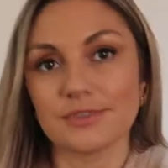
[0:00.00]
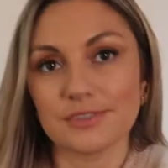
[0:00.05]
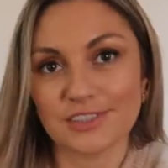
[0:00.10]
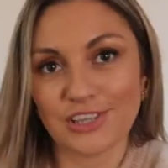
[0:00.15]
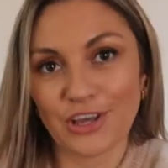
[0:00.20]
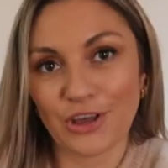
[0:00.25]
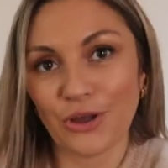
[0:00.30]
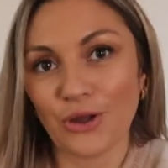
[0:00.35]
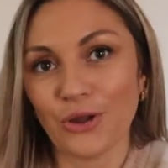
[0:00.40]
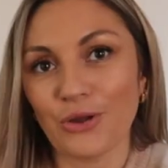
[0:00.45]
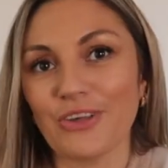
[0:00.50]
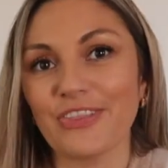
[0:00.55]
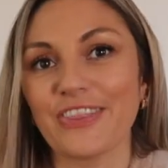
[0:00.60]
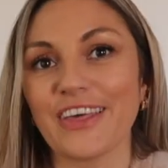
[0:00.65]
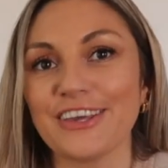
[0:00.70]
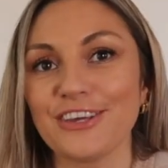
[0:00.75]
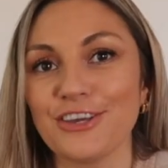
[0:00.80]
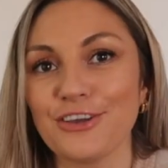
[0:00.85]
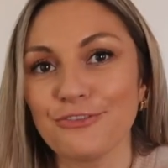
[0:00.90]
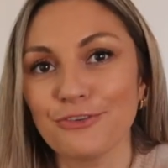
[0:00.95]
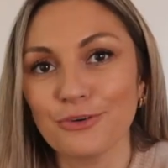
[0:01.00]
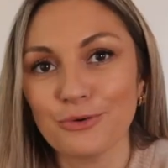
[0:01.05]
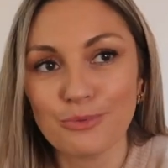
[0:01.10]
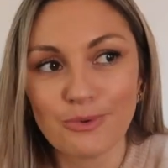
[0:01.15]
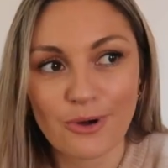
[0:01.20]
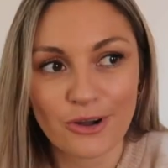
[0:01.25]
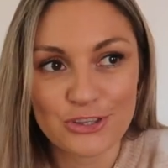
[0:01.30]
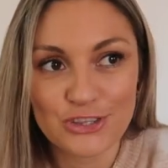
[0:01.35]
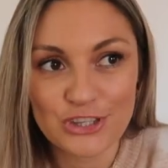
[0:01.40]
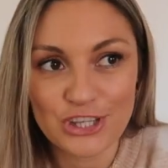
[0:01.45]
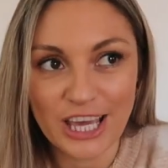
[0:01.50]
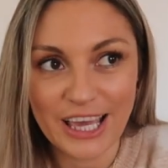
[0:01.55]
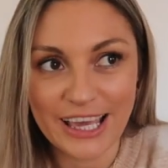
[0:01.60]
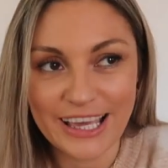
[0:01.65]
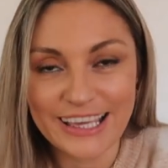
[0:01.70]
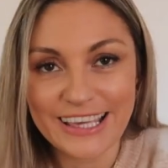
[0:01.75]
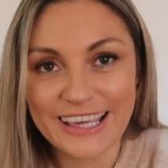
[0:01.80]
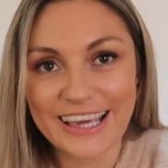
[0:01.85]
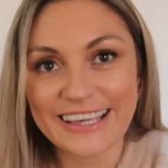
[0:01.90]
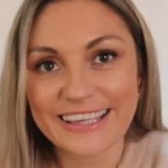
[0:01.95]
So thank you for
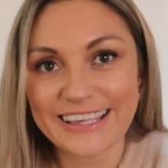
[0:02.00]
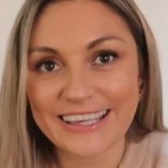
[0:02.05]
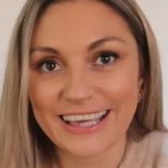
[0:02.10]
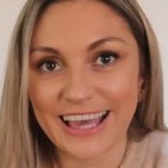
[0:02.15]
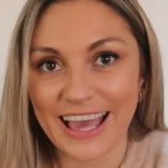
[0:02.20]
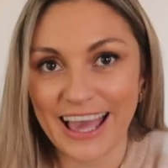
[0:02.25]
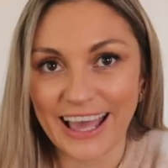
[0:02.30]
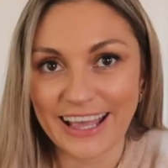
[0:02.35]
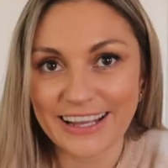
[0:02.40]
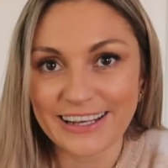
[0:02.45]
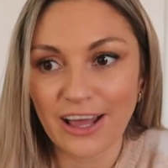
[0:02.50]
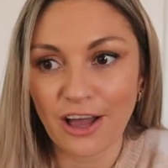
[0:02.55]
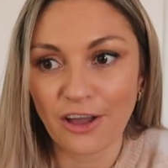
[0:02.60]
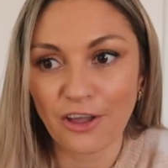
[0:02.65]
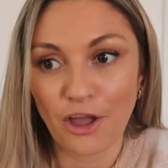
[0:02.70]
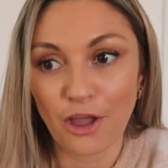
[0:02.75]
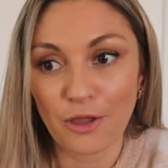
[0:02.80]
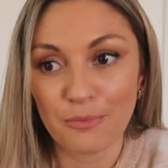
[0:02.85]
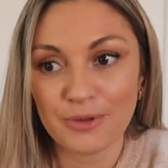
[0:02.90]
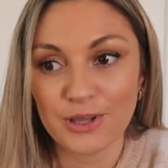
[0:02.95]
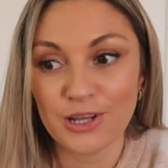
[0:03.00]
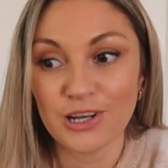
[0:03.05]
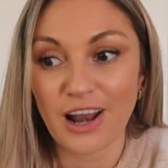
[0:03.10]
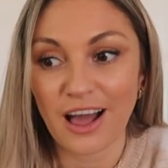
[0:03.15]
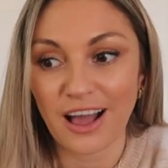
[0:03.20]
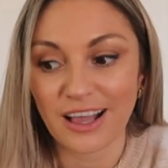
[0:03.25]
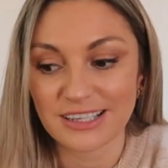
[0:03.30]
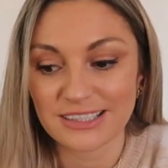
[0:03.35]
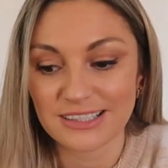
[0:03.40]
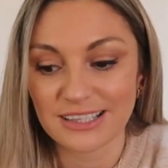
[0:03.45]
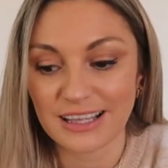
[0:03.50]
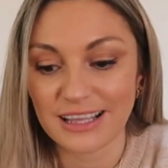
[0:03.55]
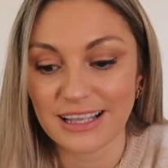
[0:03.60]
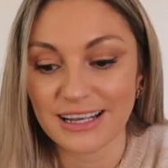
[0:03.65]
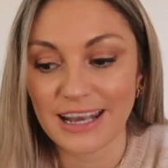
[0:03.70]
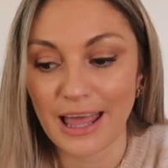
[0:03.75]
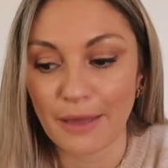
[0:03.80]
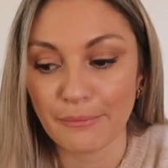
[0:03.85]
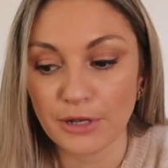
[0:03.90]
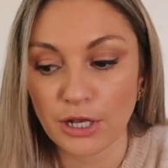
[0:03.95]
watching again. I hope you liked
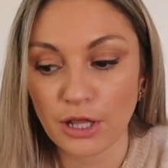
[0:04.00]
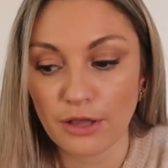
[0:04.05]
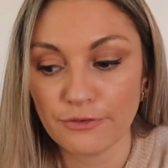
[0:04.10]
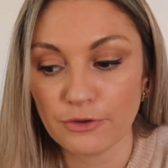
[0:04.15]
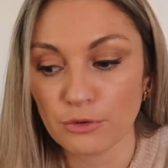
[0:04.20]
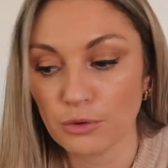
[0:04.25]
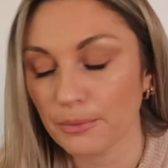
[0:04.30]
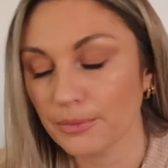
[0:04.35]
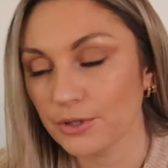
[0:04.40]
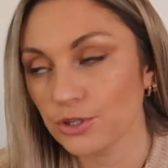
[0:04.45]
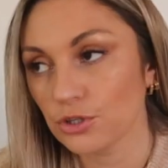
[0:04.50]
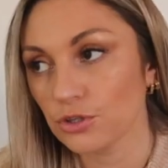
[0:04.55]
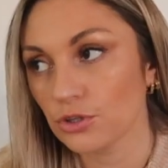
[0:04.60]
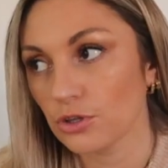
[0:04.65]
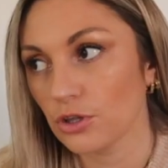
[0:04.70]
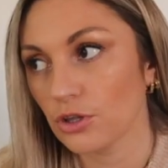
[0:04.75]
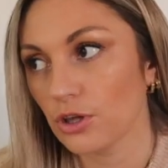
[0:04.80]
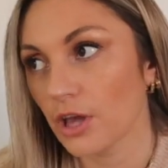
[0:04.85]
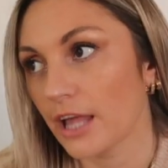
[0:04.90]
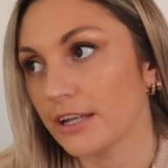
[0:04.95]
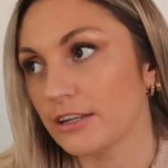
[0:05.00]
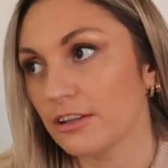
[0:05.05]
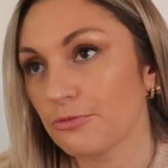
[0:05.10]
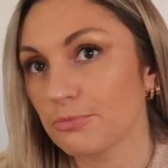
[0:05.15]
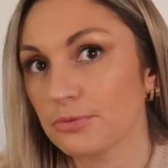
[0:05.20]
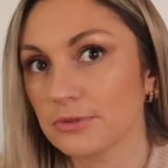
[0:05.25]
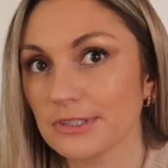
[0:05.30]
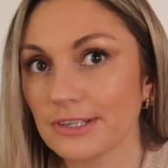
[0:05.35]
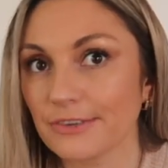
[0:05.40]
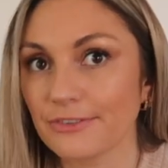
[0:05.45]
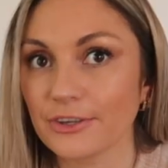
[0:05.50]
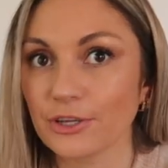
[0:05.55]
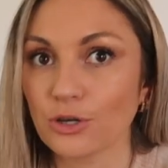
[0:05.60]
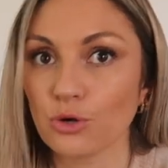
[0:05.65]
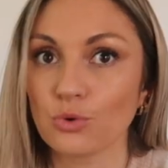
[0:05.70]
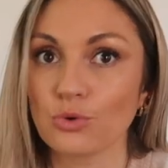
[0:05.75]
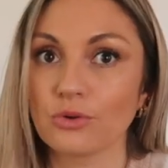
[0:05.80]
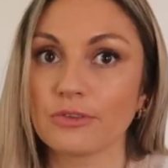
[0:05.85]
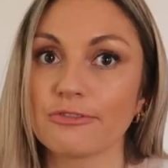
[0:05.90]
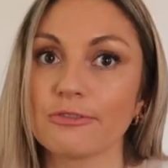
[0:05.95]
it. Let me know if you want me to do any specific
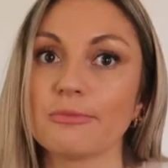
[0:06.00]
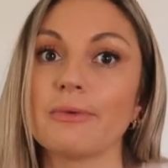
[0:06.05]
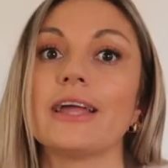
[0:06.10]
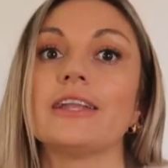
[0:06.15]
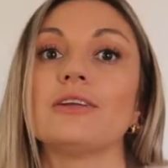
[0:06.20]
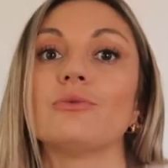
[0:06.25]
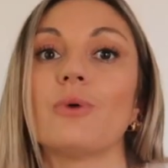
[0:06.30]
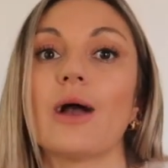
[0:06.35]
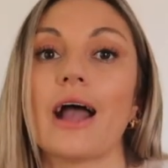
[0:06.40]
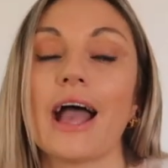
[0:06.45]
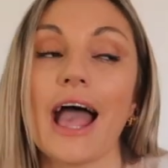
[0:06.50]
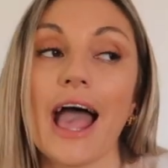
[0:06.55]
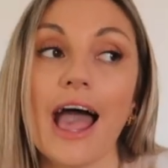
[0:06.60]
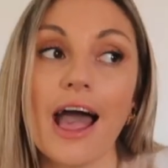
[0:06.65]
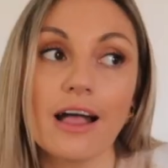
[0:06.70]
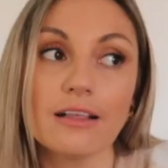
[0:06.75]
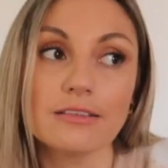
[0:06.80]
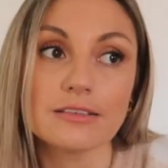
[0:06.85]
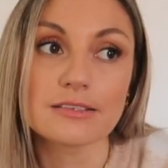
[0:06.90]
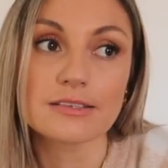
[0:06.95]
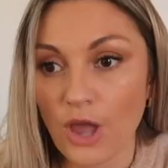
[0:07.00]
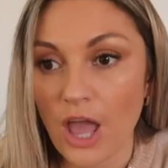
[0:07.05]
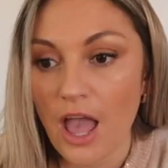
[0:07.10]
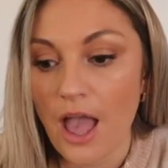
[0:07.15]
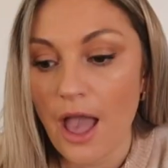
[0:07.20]
hauls from anywhere else.